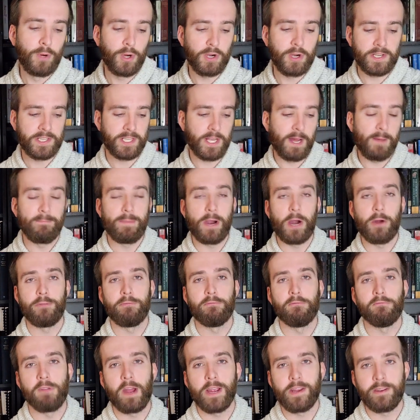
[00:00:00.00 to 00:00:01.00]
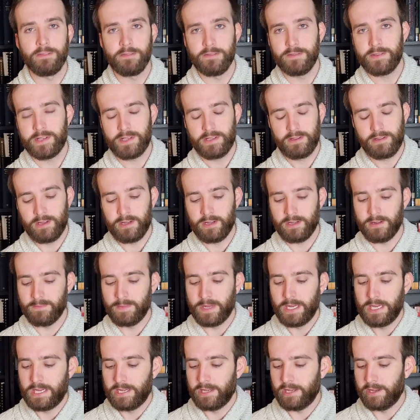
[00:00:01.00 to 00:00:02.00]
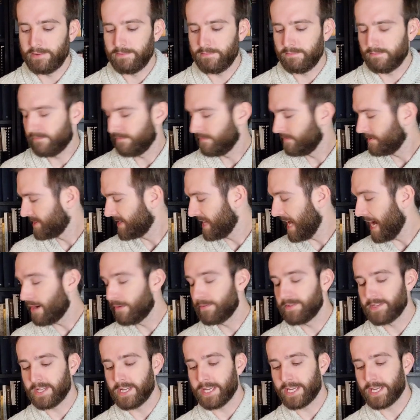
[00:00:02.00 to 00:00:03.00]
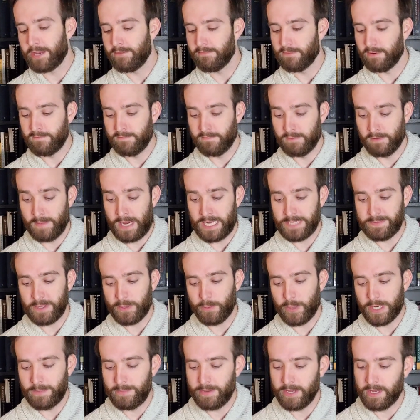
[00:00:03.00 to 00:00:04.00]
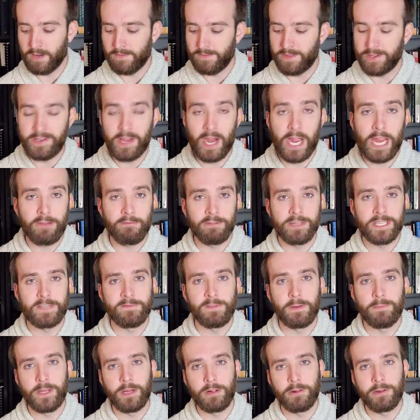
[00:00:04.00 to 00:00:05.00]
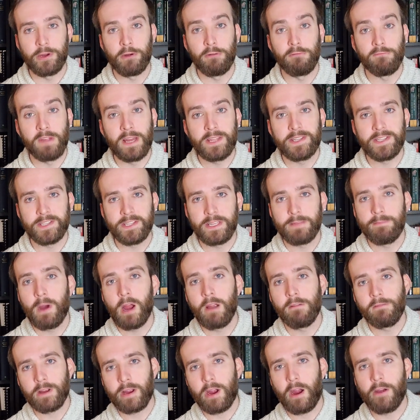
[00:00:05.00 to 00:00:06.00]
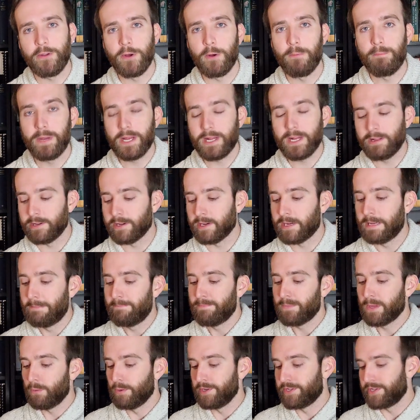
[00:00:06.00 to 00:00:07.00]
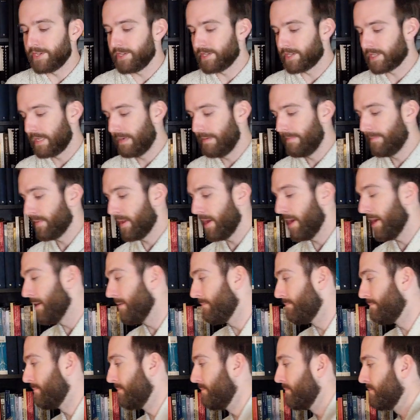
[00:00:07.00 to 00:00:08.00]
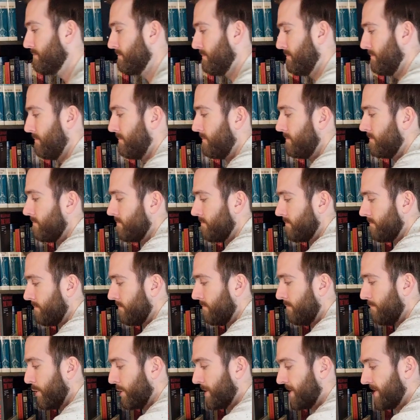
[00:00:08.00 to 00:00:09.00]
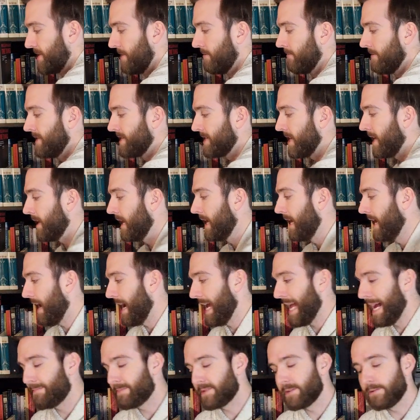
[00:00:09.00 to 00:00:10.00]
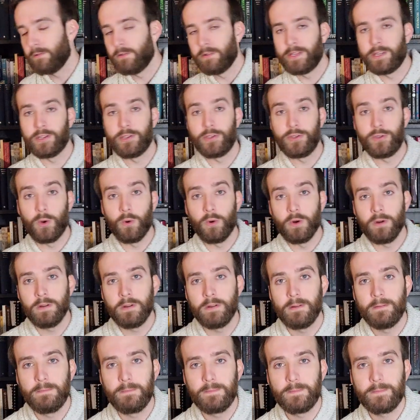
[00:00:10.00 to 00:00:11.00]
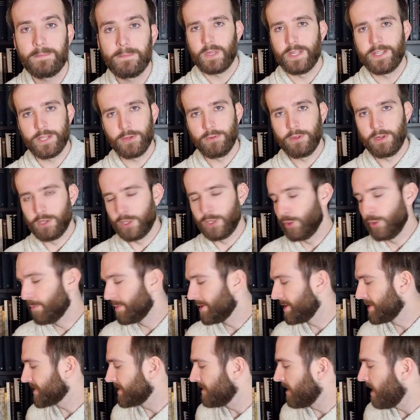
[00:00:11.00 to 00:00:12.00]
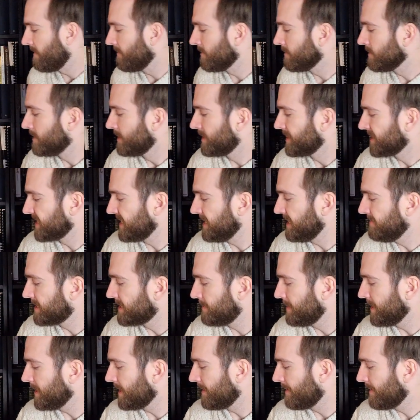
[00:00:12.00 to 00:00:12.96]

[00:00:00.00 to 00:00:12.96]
books about writers. Um, it sounds like, it re reminds me quite a bit of The Diaries of Emilio Renzi by Riccardo Piglia, which is a book series that I absolutely adore. And so The Luminous Novel seems to